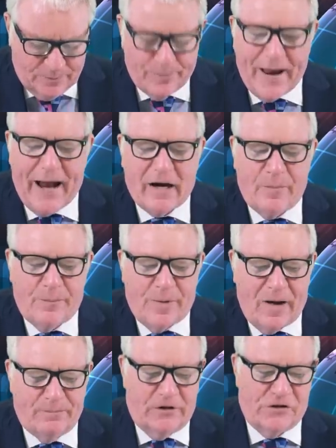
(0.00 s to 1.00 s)
Back
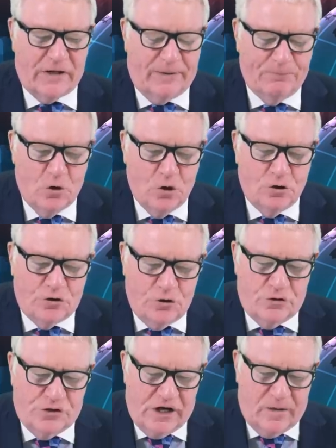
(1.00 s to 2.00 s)
Publishing.
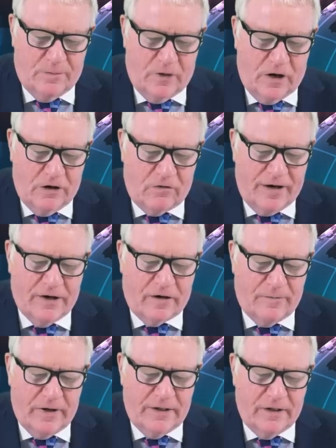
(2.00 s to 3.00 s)
To Jim, a great
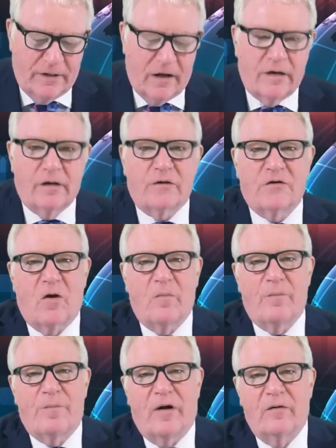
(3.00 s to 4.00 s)
comedian and a
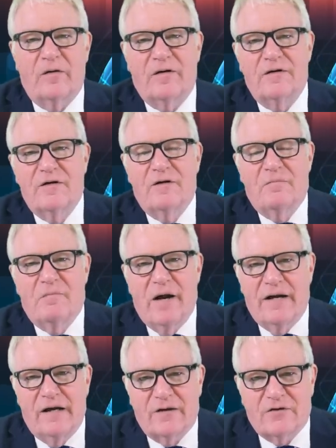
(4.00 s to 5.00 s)
top bloke.
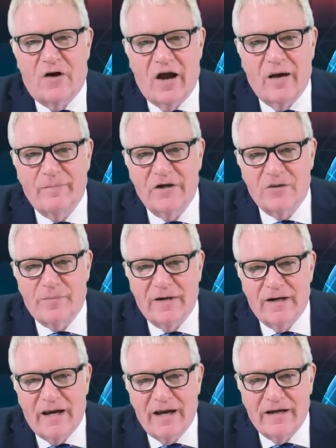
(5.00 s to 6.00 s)
Many a time he's
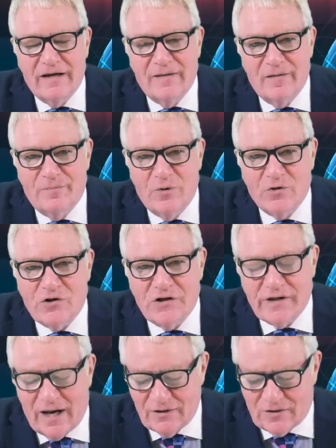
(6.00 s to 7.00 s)
been hid in the
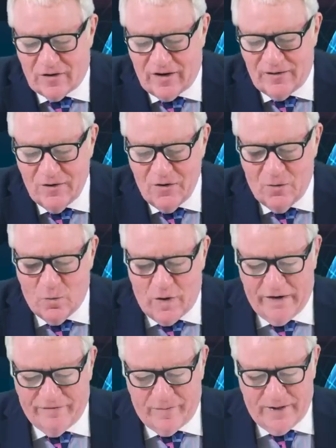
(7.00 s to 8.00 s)
bushes outside,
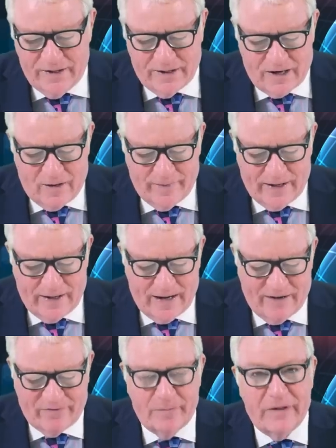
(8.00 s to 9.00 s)
waiting for me to come out,
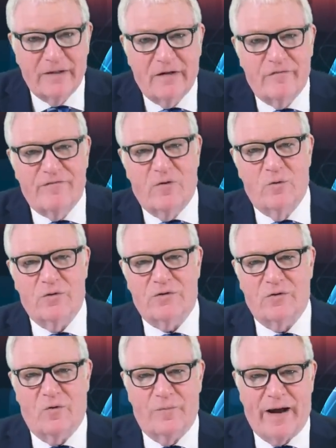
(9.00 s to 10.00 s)
having been
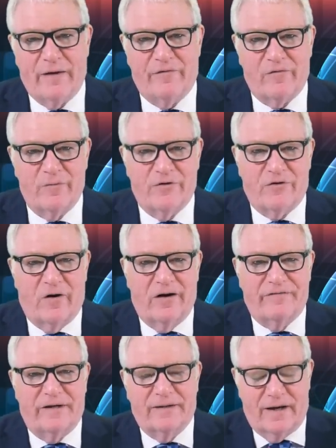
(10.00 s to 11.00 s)
divorced or banned from
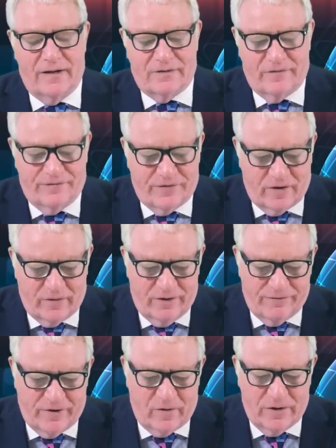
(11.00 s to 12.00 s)
driving. That is a very,
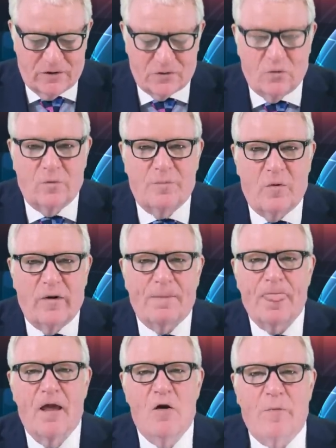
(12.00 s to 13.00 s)
very sore
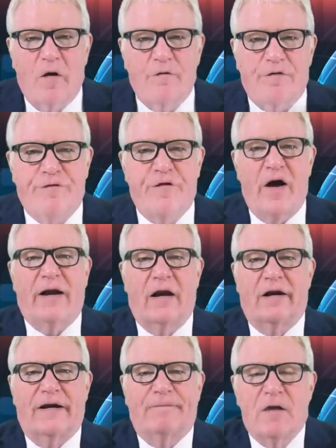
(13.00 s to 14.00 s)
point. But
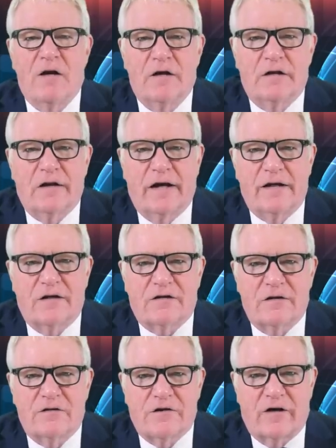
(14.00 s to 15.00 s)
finally, ladies
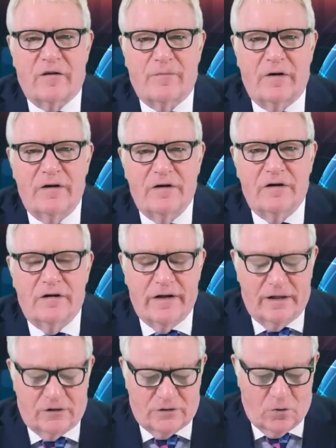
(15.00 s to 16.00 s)
and gentlemen,
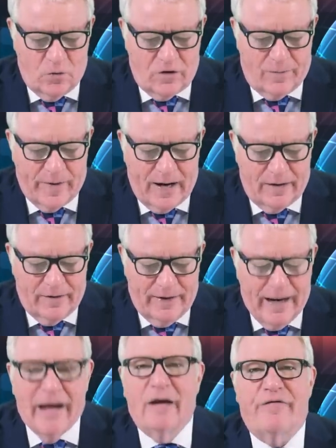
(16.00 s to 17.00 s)
let's talk about
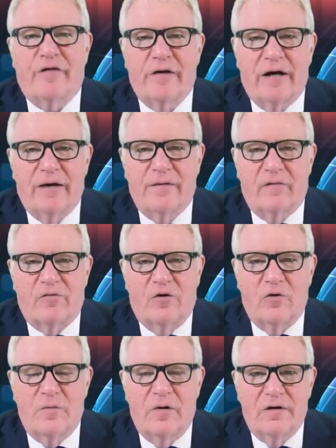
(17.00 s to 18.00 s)
the elephant in the
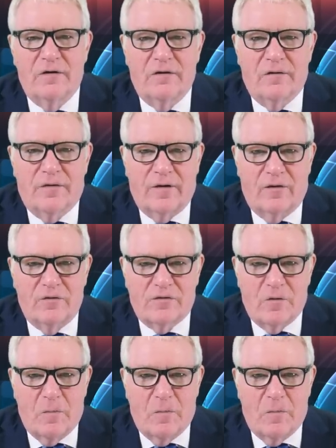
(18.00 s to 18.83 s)
room, those